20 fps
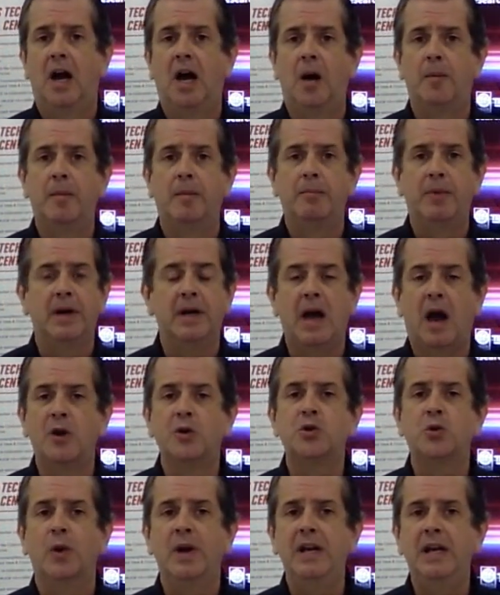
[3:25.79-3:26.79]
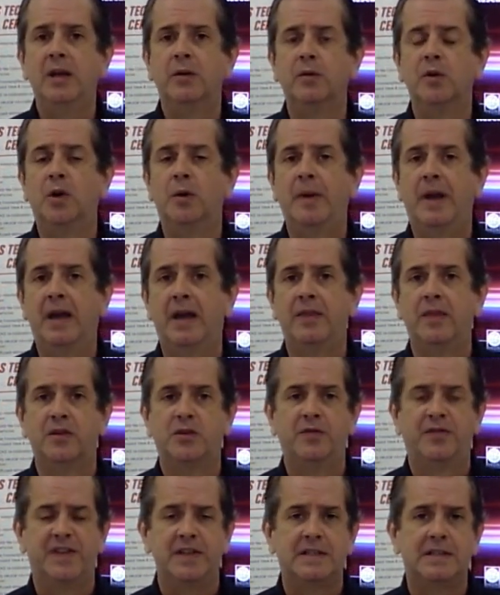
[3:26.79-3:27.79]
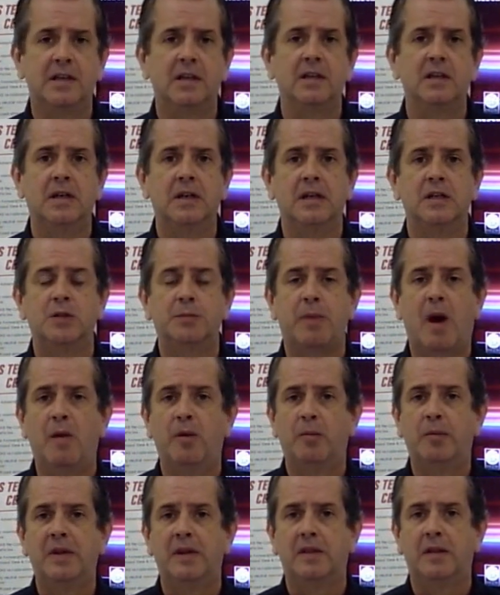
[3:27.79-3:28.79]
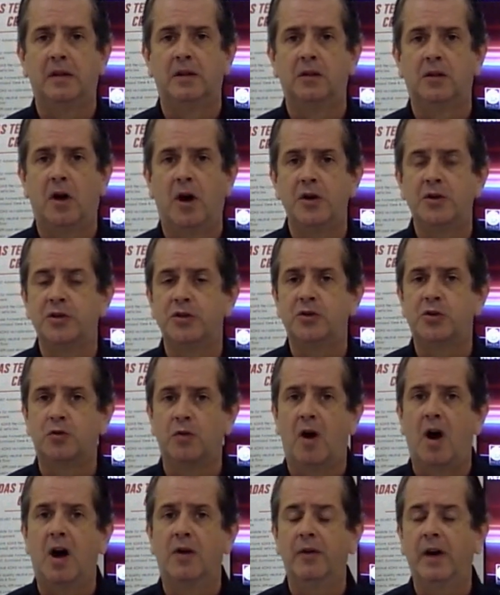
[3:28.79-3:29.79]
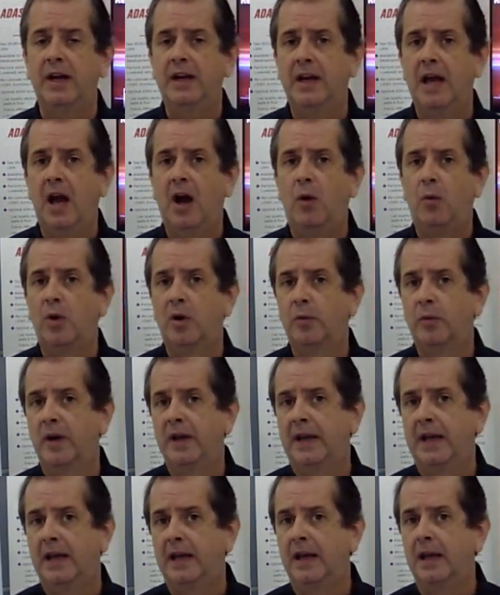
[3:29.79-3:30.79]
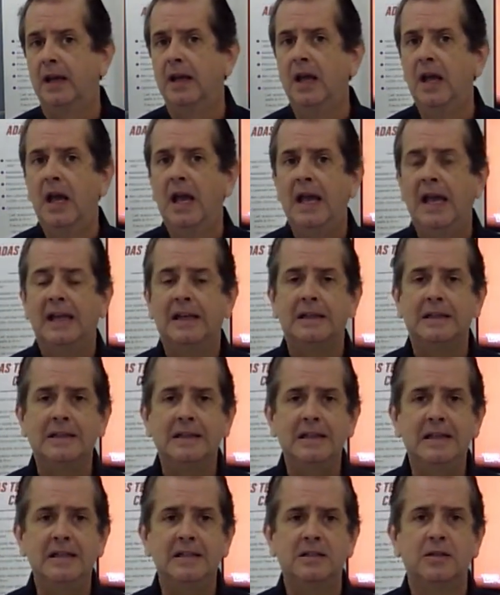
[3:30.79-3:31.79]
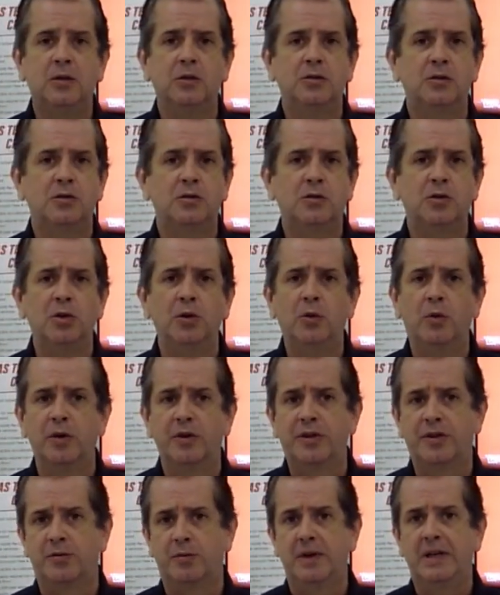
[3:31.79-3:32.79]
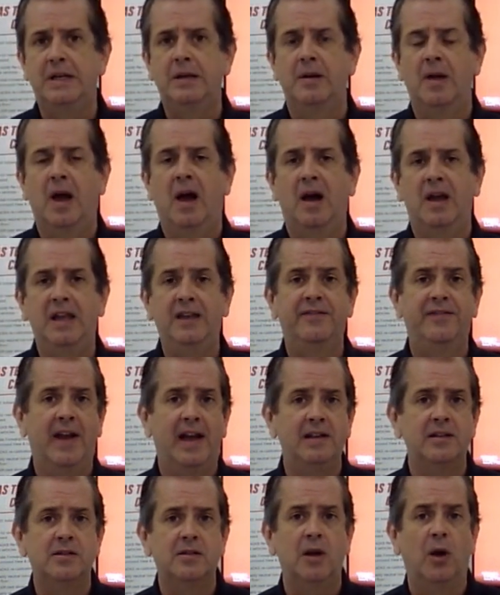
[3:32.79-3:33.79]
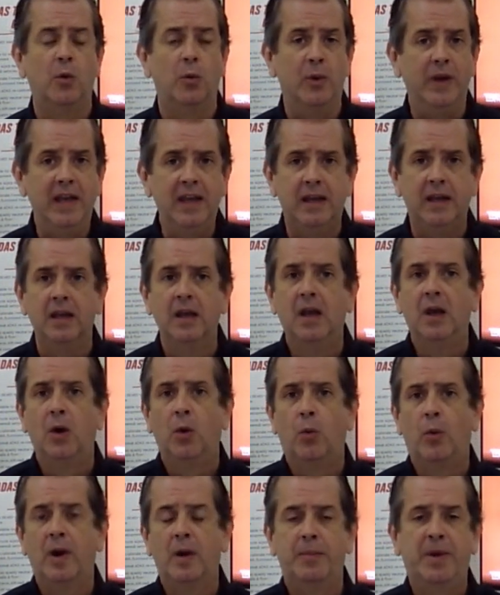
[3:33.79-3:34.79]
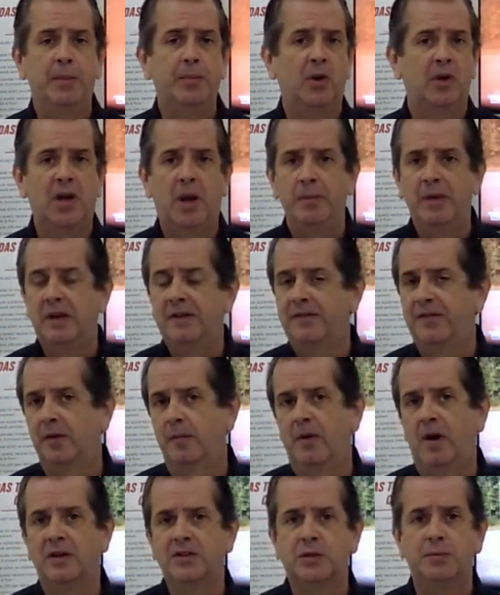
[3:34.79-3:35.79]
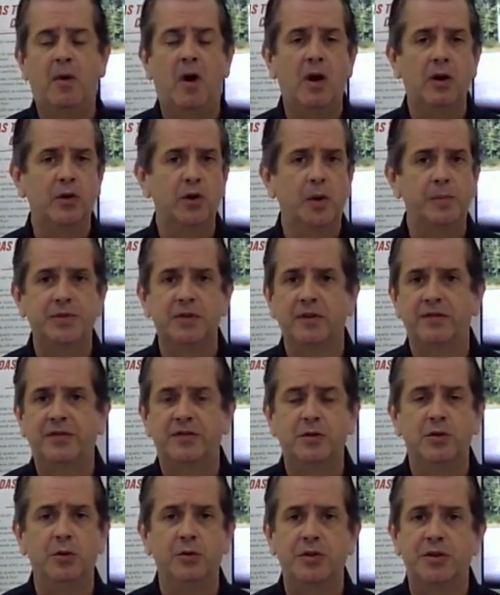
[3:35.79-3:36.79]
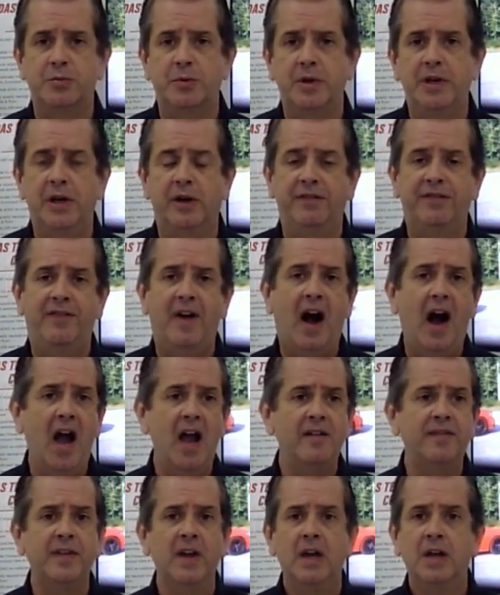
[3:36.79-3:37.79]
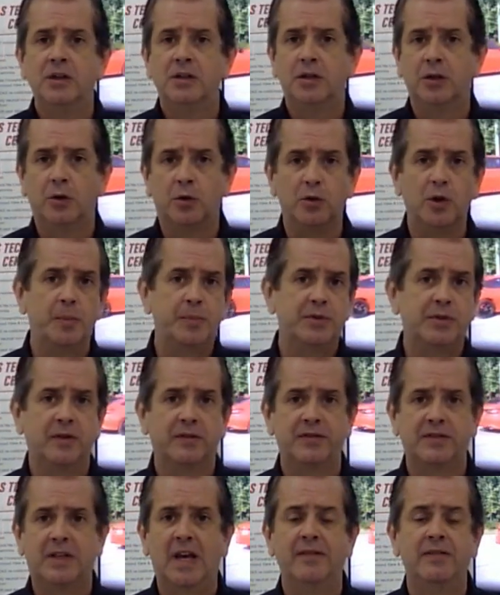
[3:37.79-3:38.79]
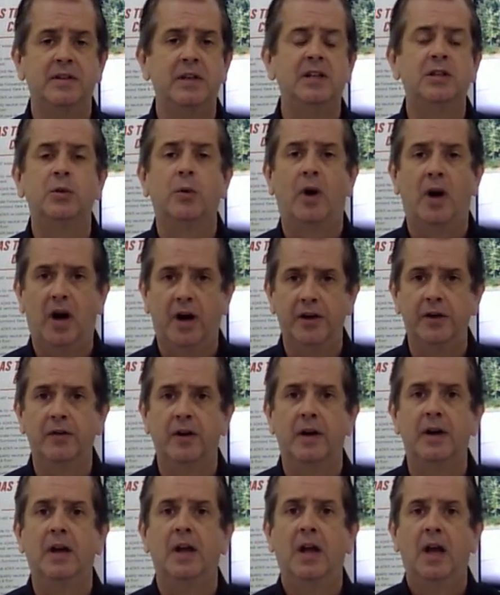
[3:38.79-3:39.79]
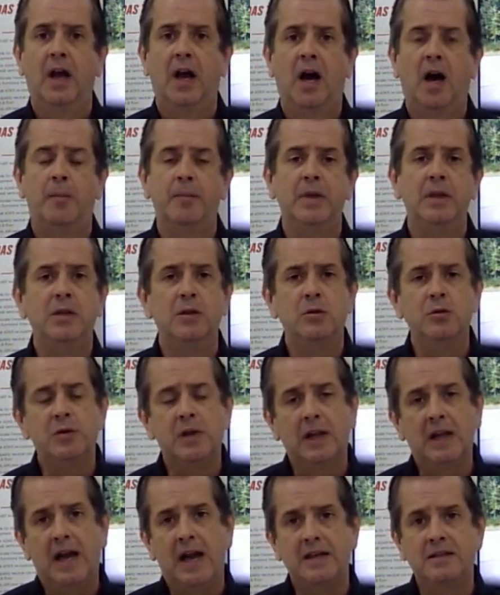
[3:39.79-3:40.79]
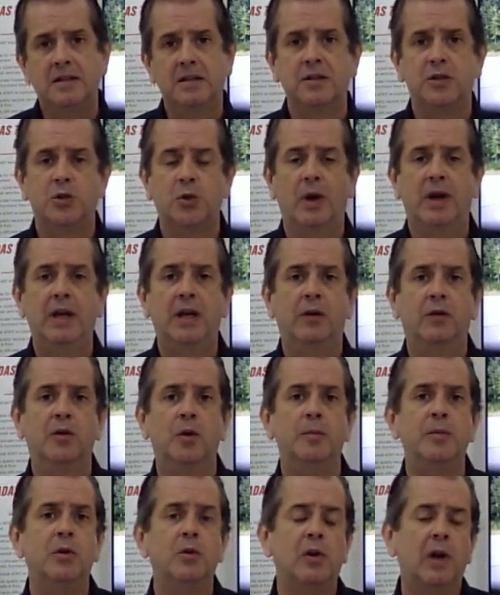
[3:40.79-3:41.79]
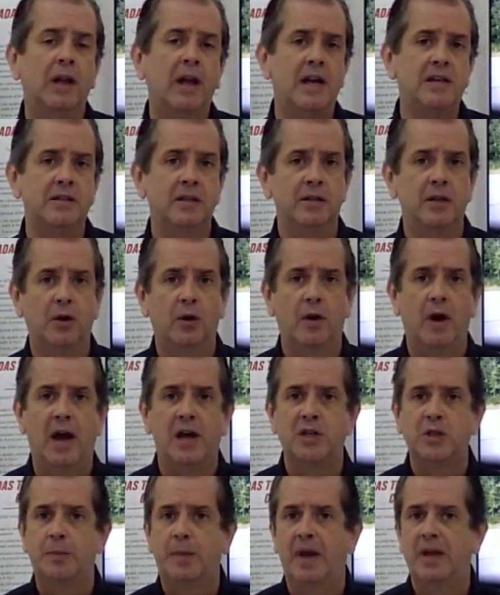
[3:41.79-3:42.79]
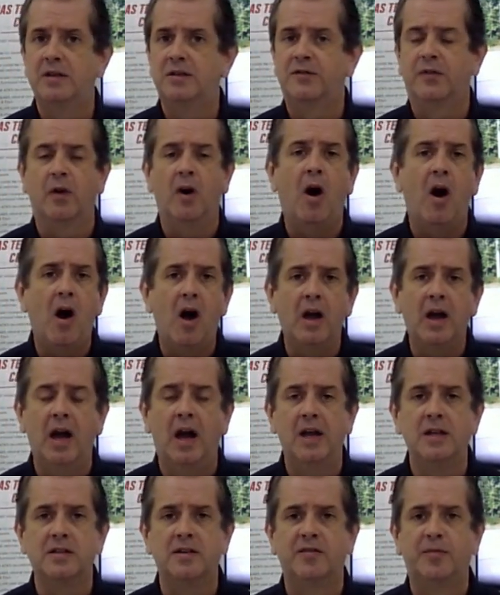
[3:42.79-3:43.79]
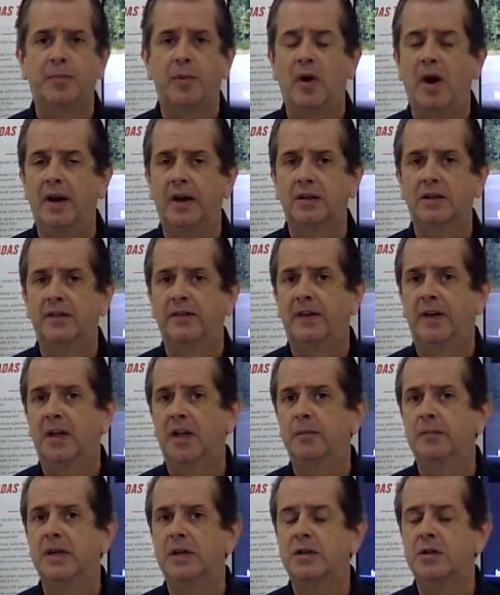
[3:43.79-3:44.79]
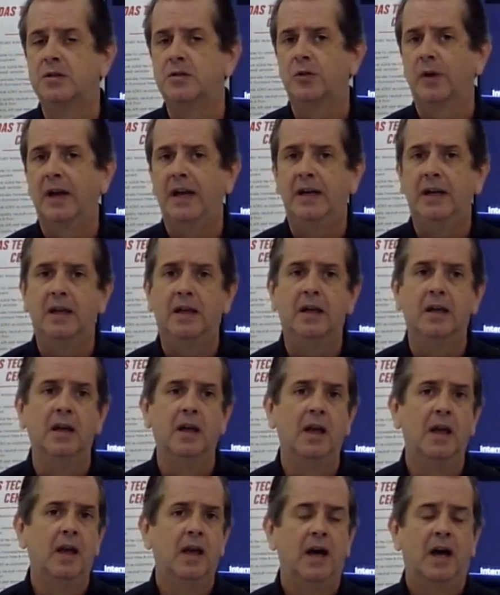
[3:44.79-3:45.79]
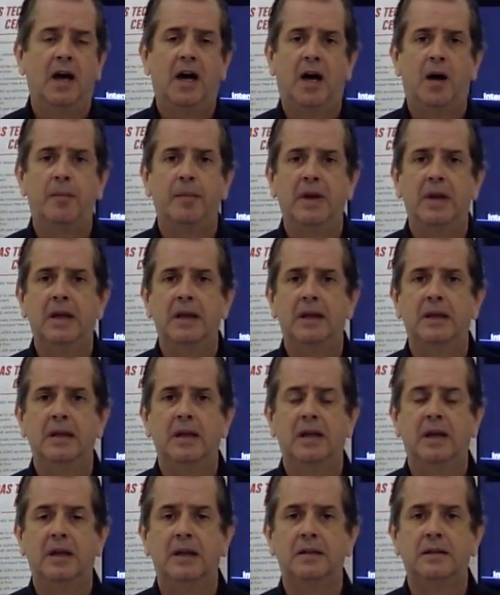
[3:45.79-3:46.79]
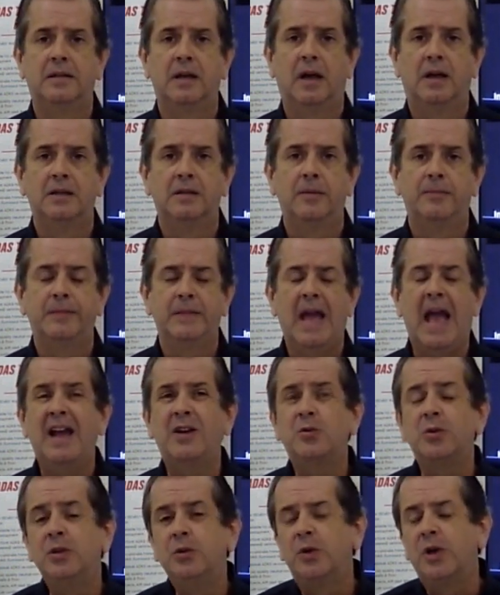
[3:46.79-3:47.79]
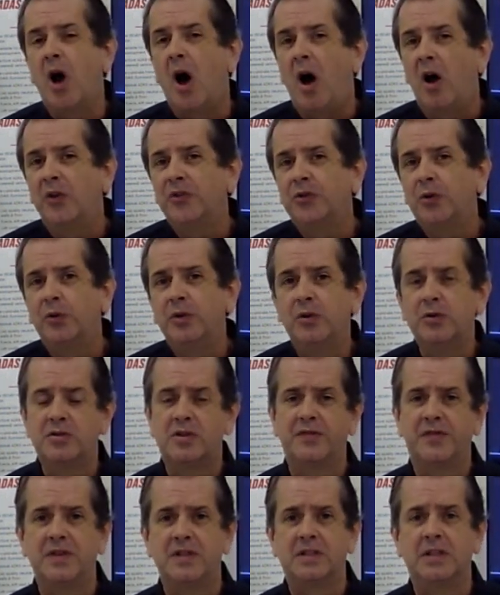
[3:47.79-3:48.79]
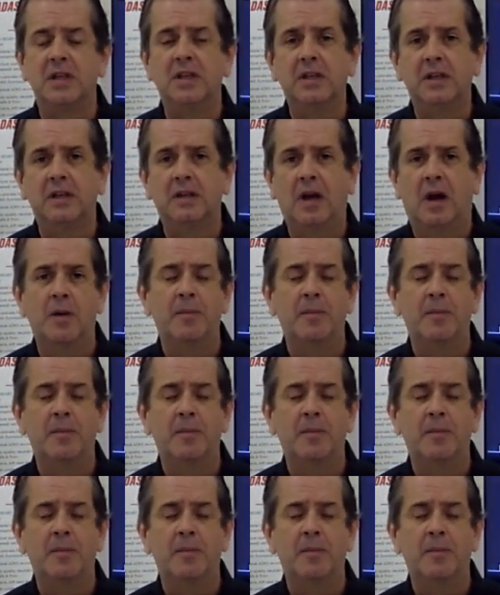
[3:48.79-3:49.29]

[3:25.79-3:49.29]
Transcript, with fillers: Um, but our training room in the facility is probably the largest draw right now, where we're getting at least two or three uh, events a week, where people come in from small groups of two, three, or five to groups of seventy to one hundred, um, utilizing the training room, utilizing the garage space for all kinds of product development, training, Um, and, and uh, actually, you can also use the facility.